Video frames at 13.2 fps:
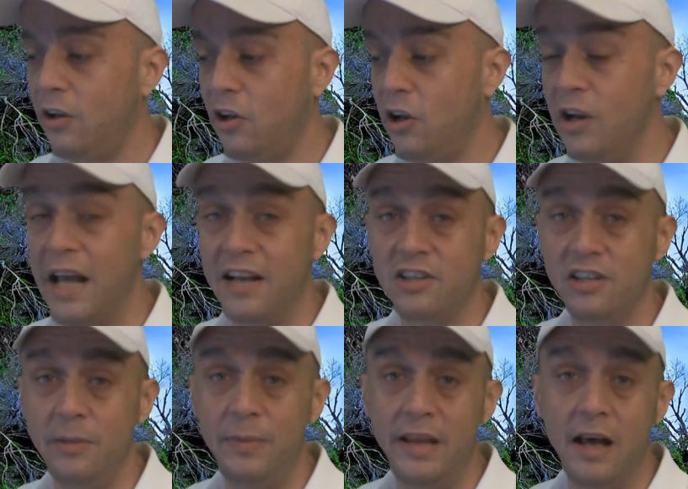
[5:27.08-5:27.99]
could
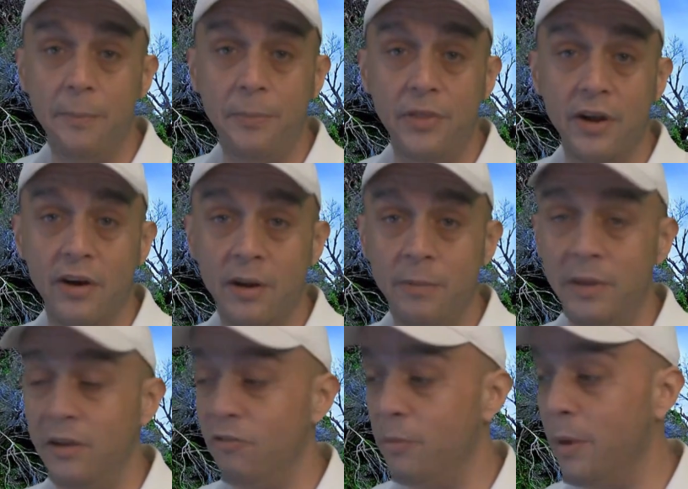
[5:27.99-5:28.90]
actually be up there. I
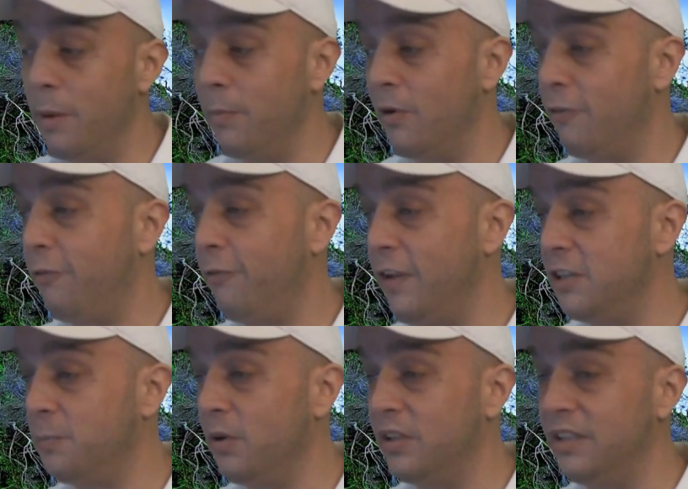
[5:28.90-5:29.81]
mean, remember,
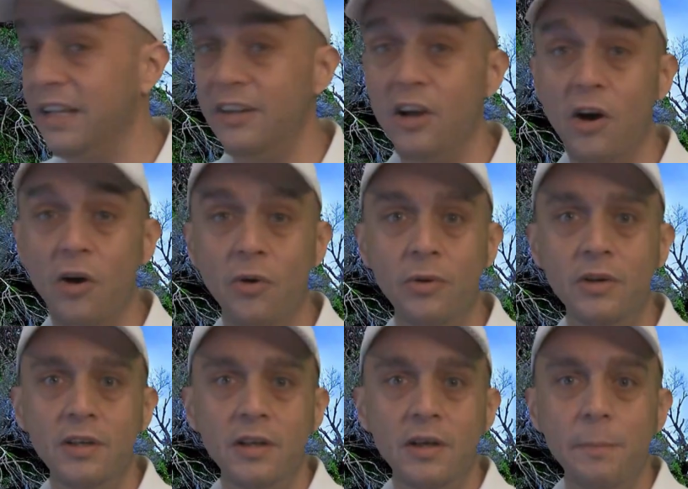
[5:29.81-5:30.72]
Facebook did
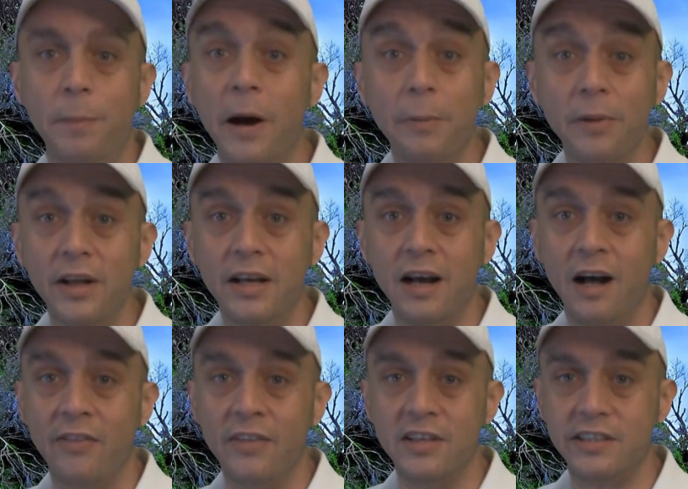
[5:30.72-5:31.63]
go public
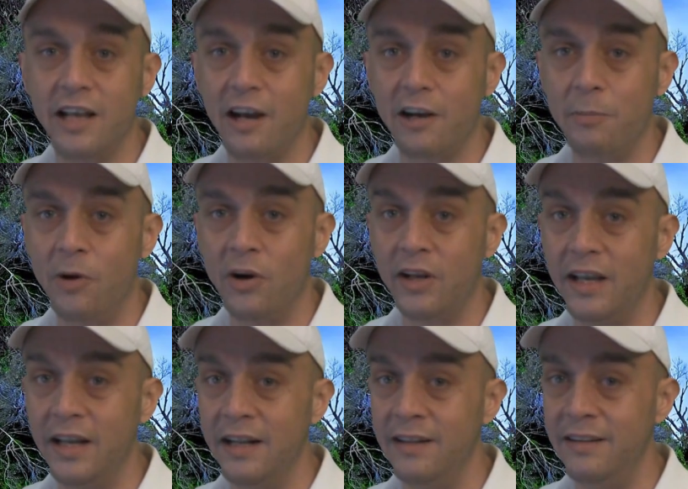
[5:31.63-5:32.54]
on the stock
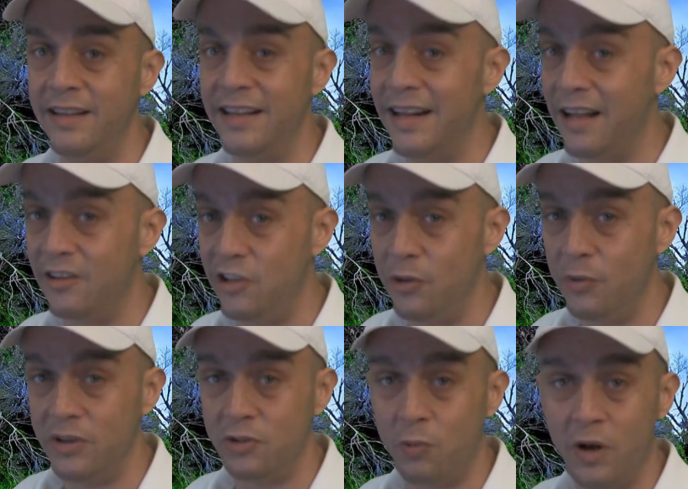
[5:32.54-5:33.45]
market and did not
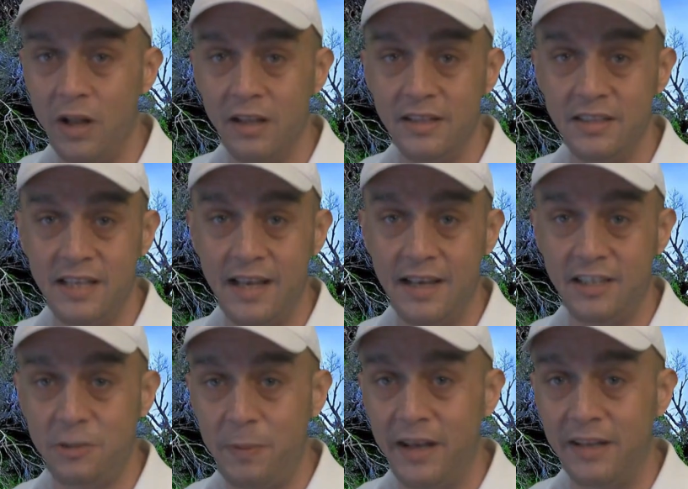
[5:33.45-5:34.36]
do as well as they
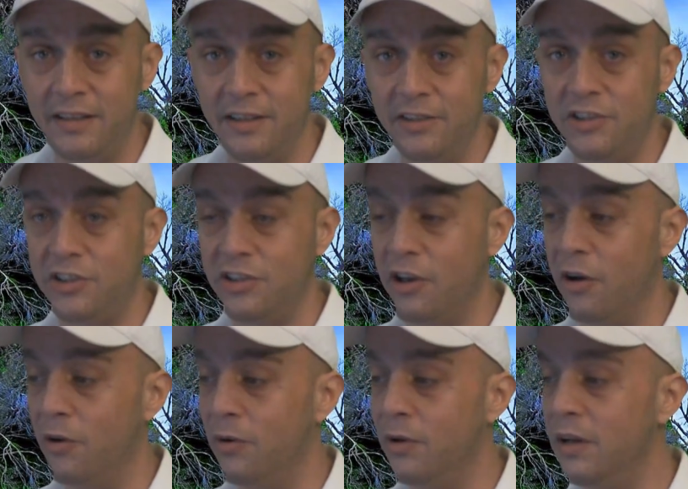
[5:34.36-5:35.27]
expected,
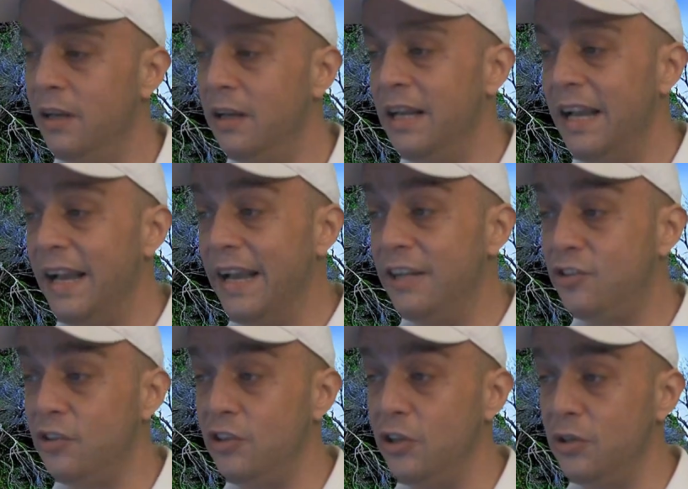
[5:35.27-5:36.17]
so
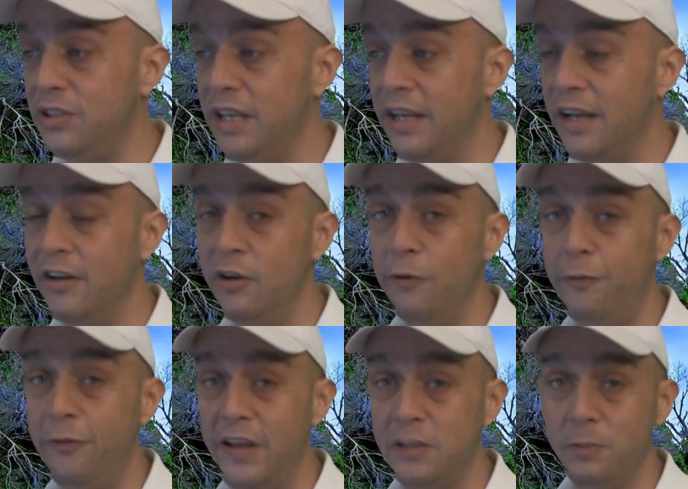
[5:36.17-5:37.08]
introducing a new
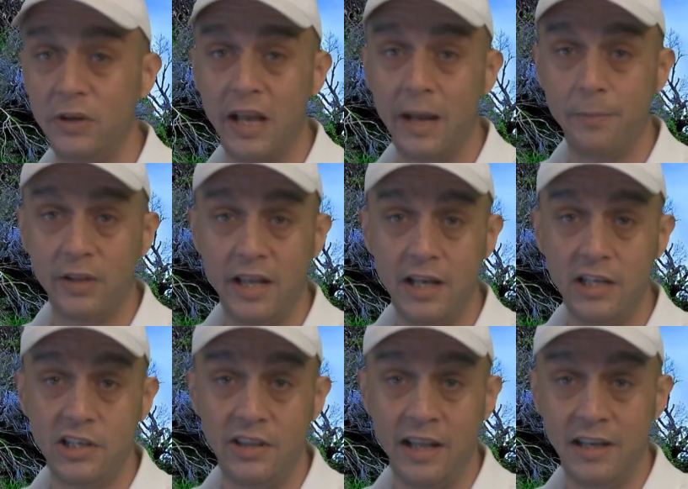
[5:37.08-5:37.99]
Facebook
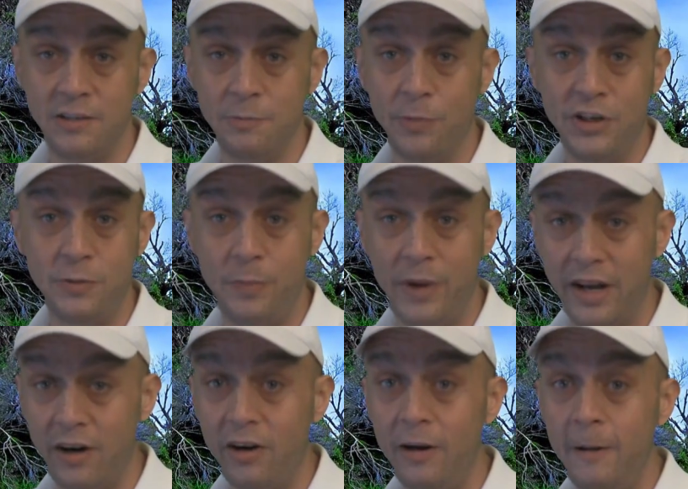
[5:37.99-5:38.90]
application that is much
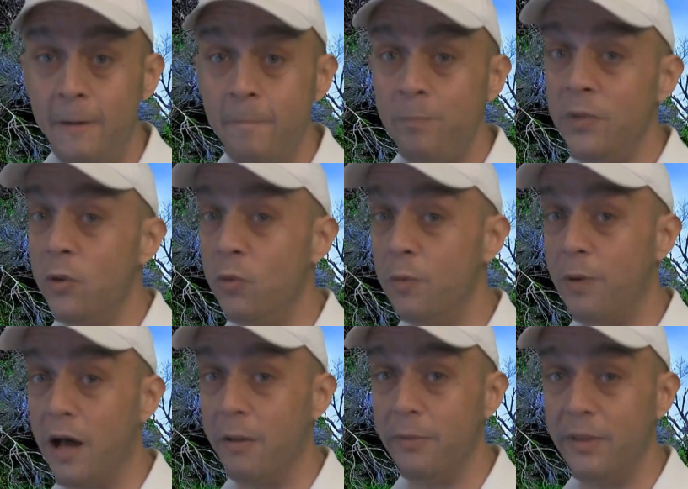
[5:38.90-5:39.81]
better would
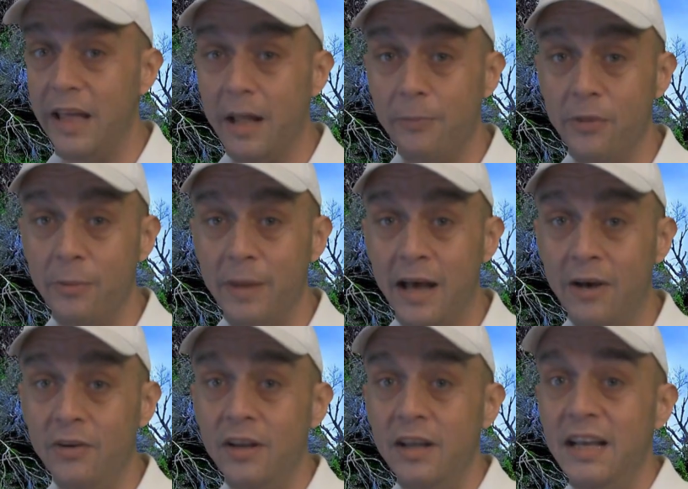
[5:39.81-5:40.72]
probably help them
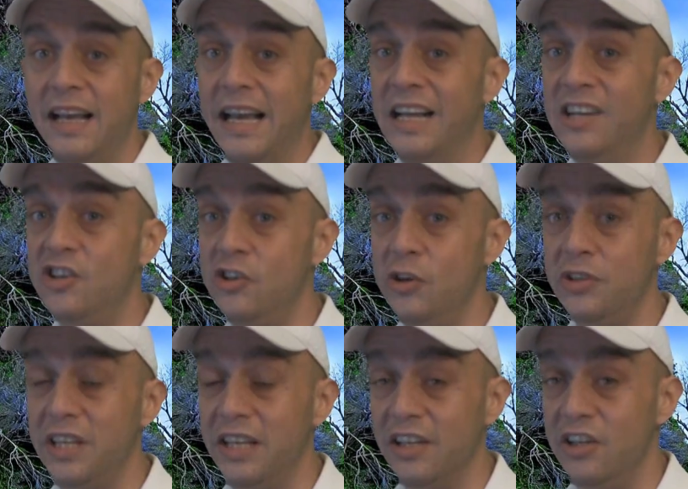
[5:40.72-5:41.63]
out.
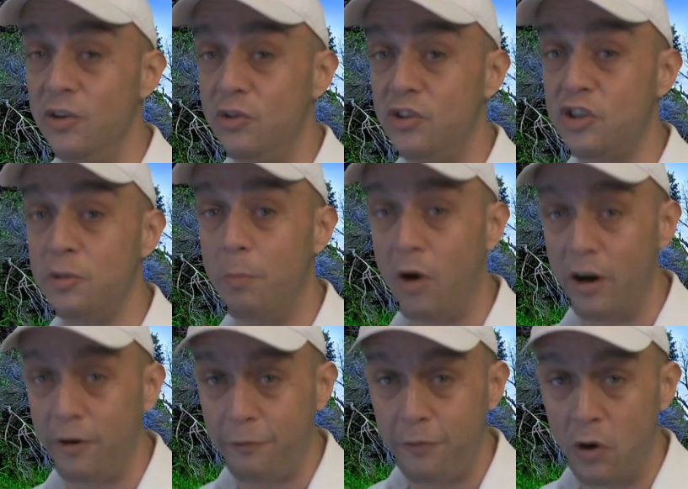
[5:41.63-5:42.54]
Introducing a new
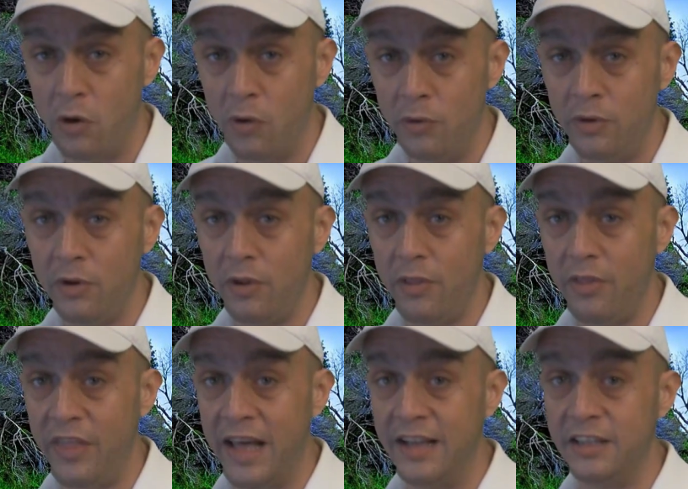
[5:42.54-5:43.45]
smartphone
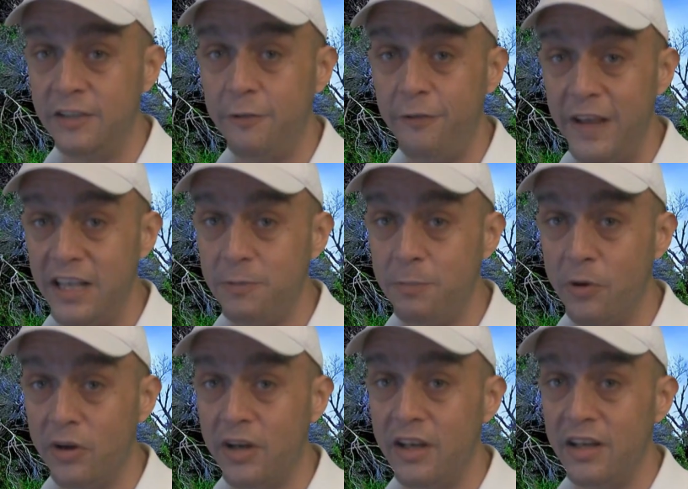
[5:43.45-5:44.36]
that is
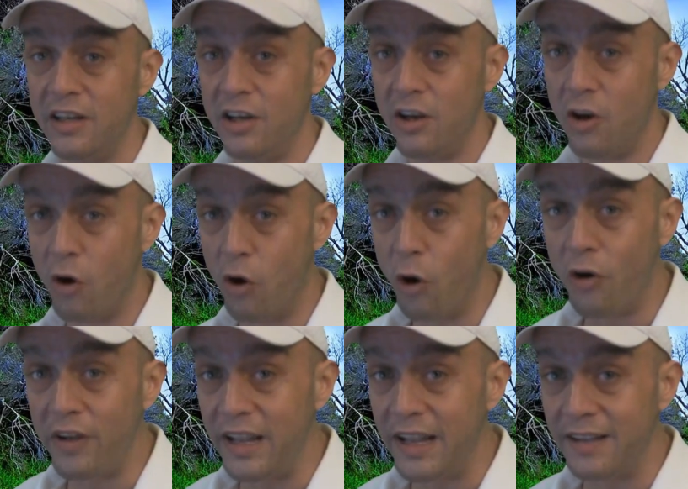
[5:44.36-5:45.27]
Facebook
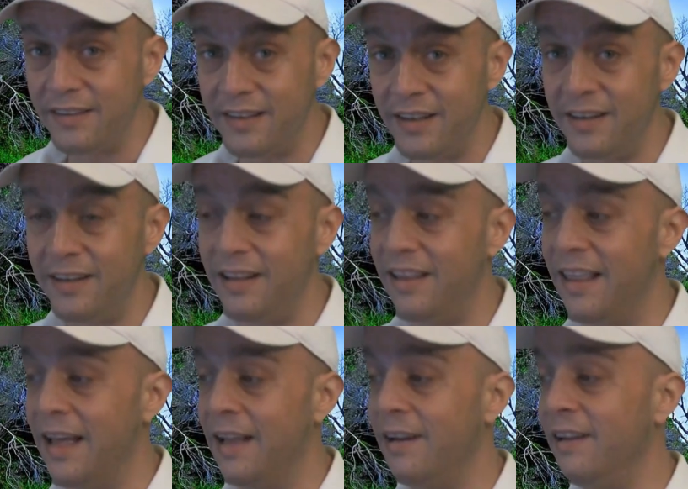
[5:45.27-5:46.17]
oriented,
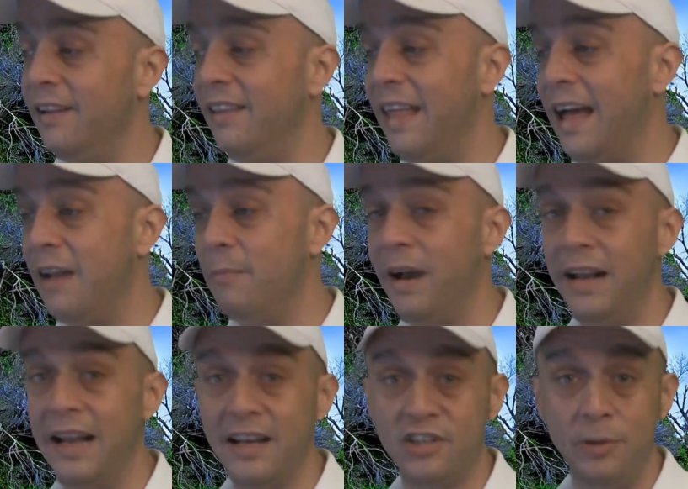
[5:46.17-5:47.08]
then that
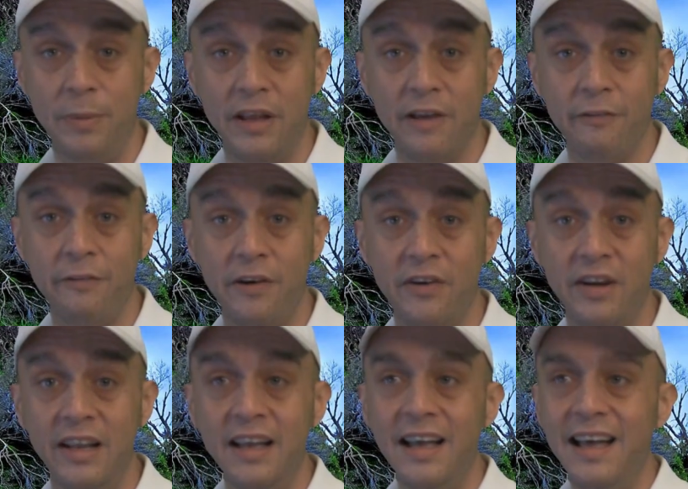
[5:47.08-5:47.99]
might actually be a very